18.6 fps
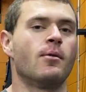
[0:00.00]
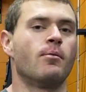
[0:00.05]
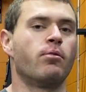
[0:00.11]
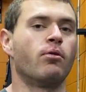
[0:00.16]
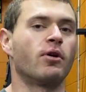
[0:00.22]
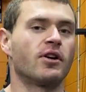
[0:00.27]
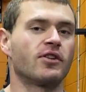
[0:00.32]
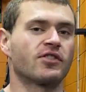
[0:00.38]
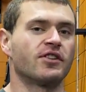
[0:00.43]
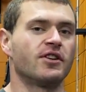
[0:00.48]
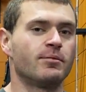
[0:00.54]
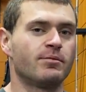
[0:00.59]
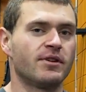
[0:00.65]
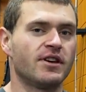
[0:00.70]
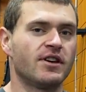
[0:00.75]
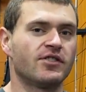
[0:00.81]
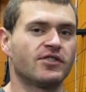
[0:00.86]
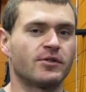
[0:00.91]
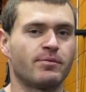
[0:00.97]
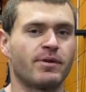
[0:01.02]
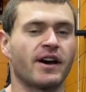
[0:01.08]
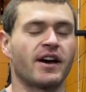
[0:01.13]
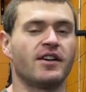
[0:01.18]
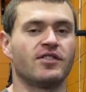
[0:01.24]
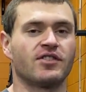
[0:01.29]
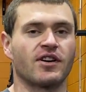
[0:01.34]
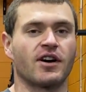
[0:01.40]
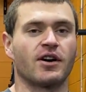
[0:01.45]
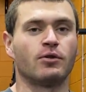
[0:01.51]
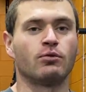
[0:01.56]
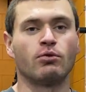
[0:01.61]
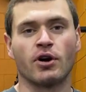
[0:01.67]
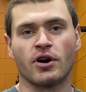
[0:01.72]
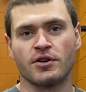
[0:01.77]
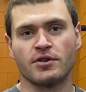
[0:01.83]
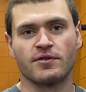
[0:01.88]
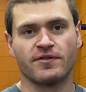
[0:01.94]
What it's gonna be depends on
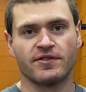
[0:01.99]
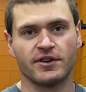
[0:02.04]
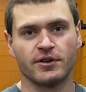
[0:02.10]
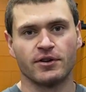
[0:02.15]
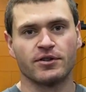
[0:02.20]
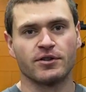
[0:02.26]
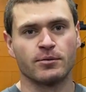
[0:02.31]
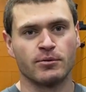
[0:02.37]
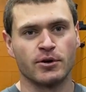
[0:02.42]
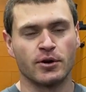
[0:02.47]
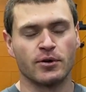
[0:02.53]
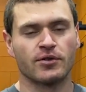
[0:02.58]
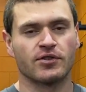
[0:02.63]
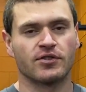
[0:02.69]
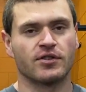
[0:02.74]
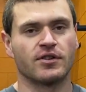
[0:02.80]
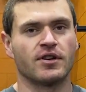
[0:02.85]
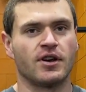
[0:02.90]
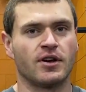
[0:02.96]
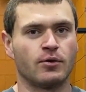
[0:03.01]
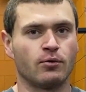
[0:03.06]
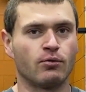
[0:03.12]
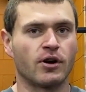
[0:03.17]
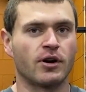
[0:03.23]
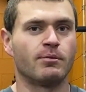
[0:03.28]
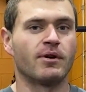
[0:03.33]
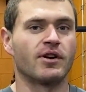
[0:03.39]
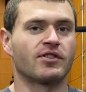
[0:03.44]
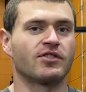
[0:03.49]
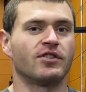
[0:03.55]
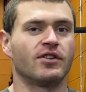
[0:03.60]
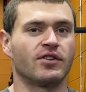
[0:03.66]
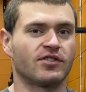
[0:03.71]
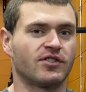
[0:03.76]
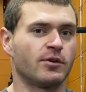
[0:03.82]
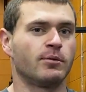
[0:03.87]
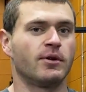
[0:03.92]
where you feel it the most and what muscle
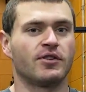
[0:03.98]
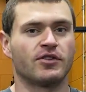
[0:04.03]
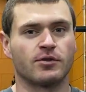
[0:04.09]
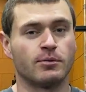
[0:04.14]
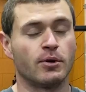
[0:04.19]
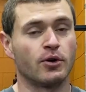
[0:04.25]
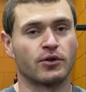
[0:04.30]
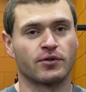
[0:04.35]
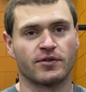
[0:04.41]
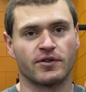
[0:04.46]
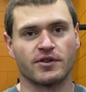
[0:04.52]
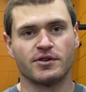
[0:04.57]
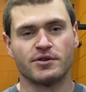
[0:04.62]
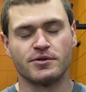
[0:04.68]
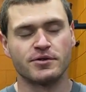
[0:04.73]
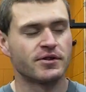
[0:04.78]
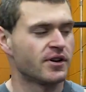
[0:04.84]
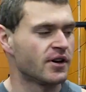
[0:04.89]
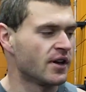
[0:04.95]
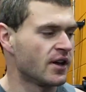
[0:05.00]
stimulates the most for you.